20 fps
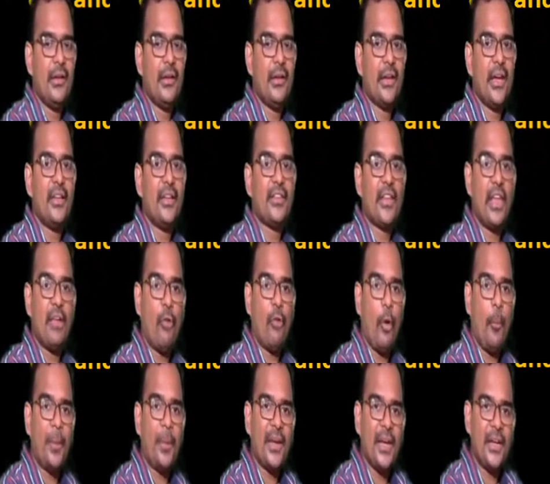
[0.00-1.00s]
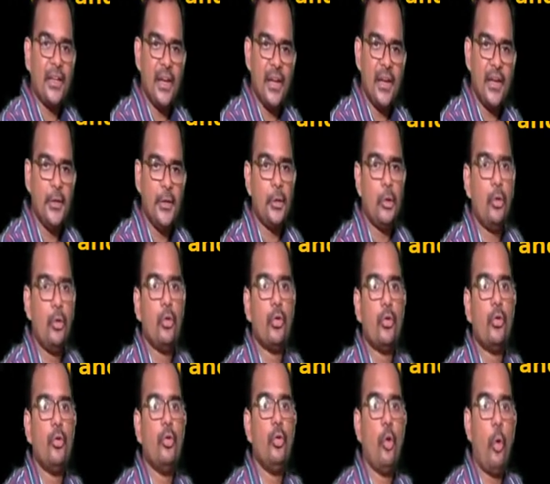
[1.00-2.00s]
gets evaporated
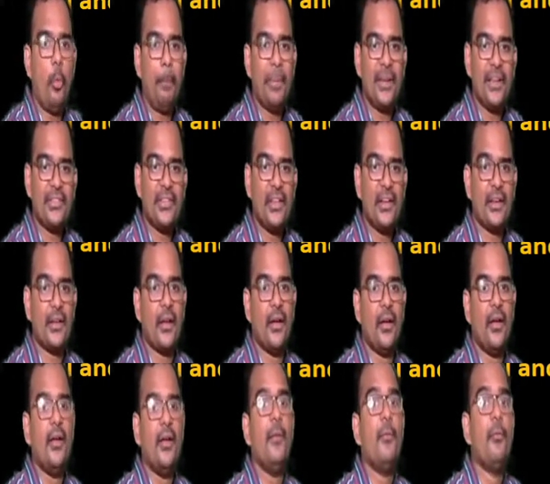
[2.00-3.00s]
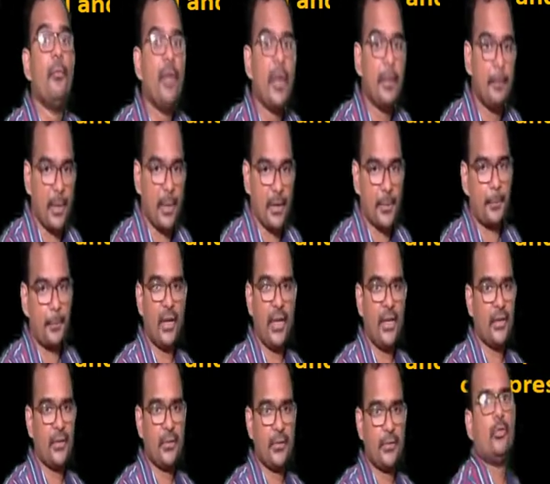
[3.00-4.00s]
into low pressure vapor,
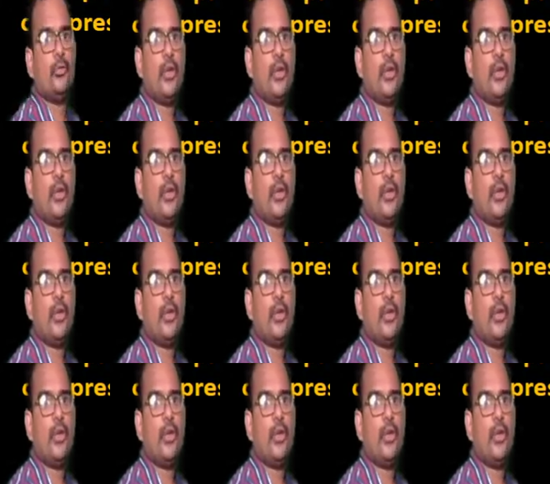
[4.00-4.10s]
right?